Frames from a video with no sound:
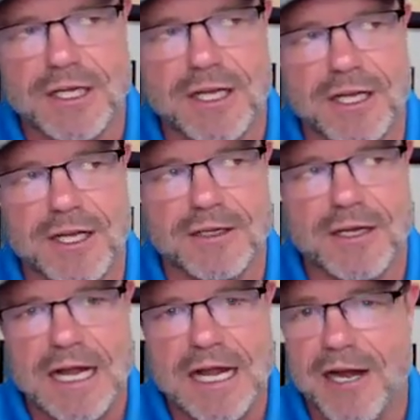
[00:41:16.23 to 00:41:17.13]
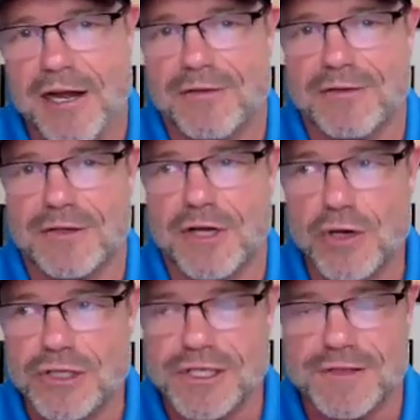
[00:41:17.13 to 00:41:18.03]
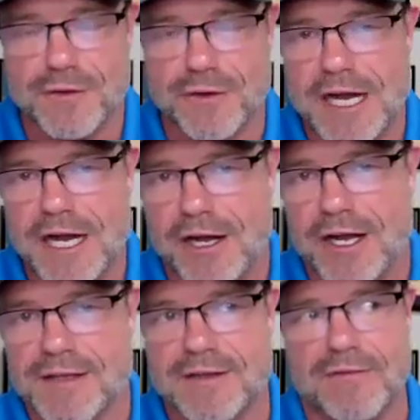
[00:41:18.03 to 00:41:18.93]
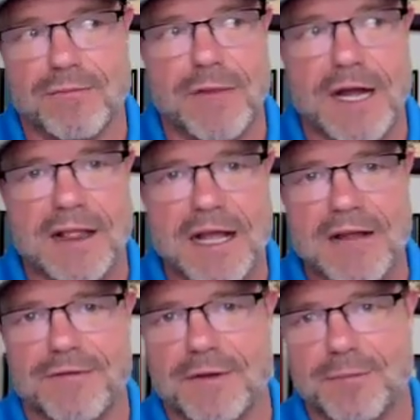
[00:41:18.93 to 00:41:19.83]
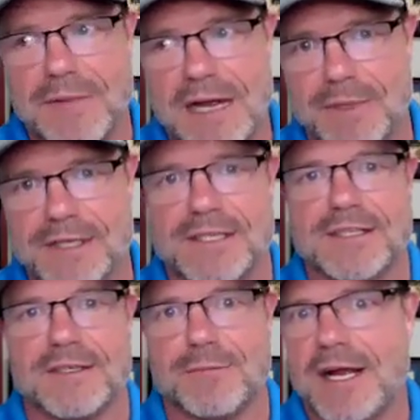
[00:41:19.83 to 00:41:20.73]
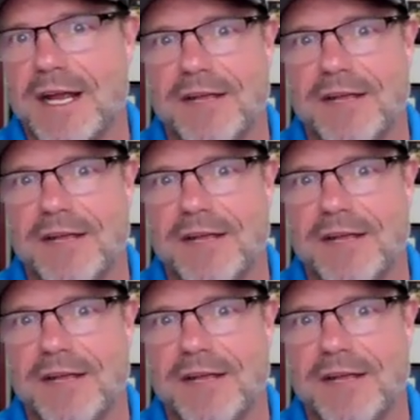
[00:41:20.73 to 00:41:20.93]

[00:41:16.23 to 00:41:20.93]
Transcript: and I hire coaches for areas of my life and my business and